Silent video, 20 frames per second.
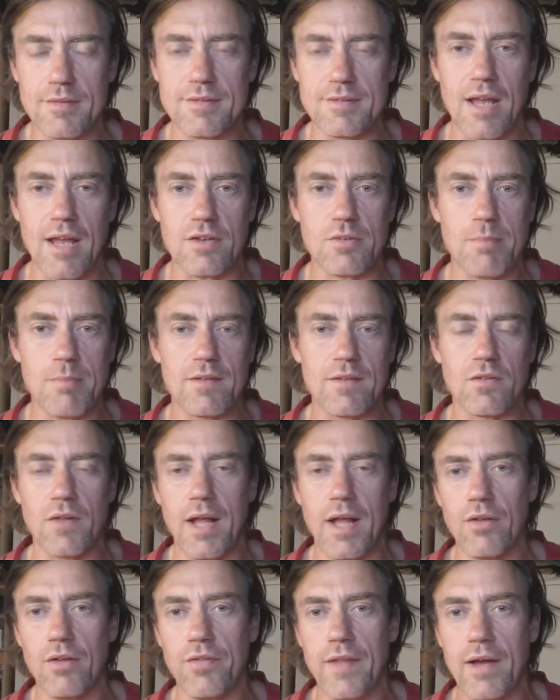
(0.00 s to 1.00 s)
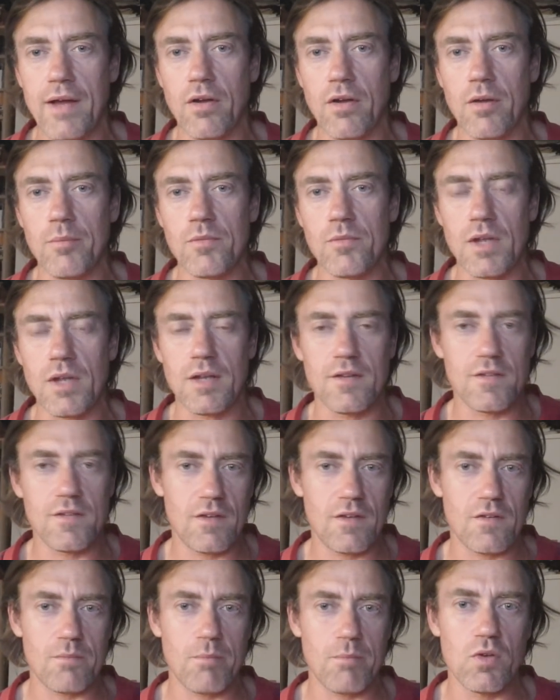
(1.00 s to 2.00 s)
detrimental health outcomes. And
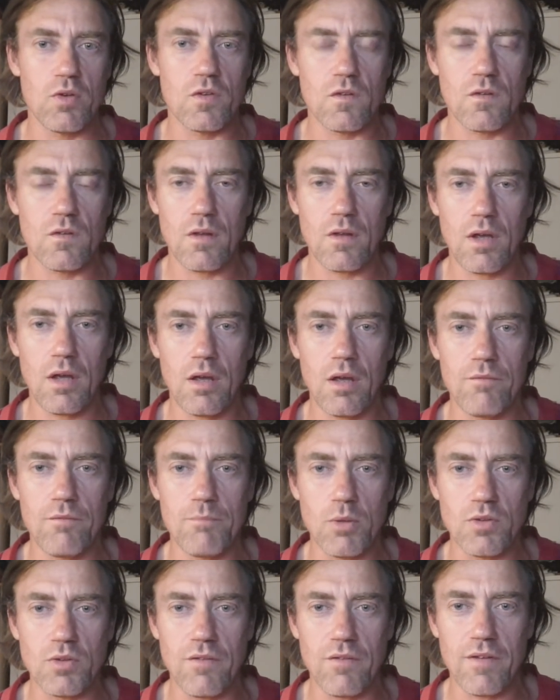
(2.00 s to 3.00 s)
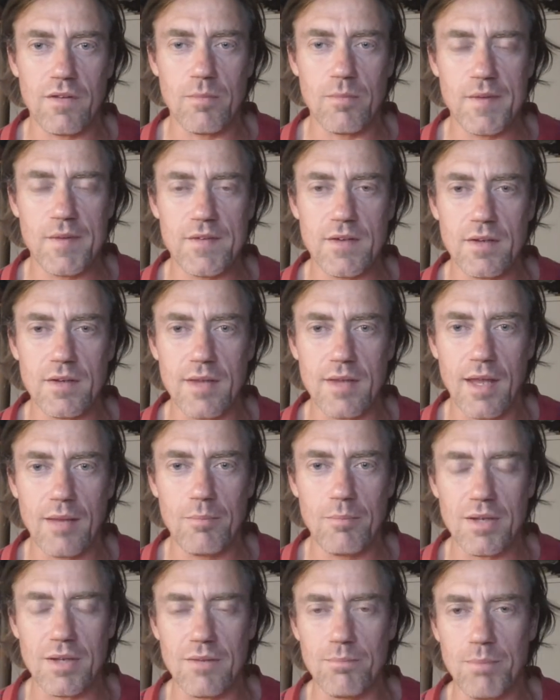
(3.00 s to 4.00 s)
since most uh, multivitamins
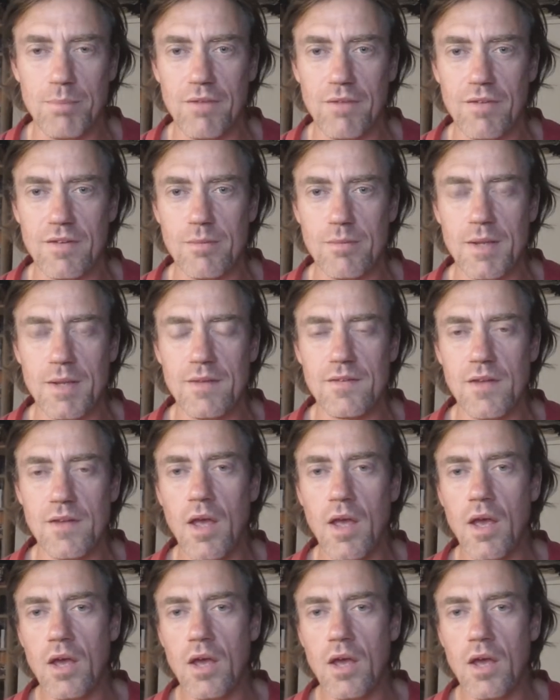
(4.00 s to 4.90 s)
contain B vitamins,